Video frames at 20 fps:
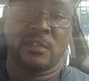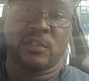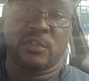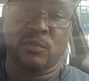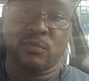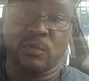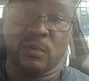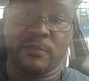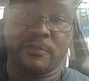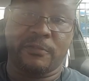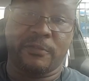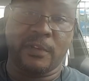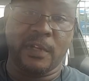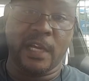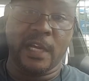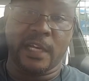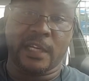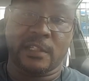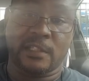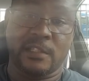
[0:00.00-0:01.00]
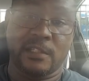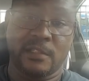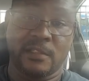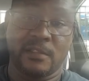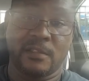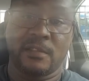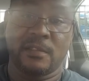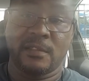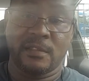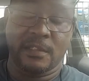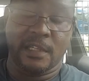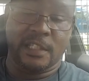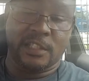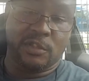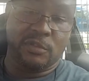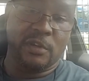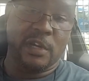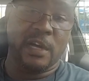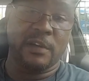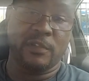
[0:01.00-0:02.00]
to reflect
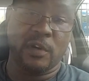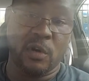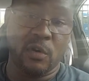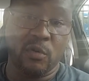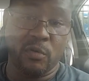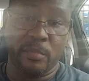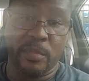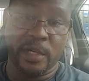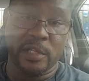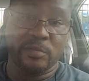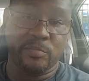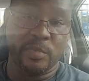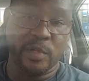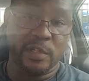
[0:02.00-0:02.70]
that you have a home-based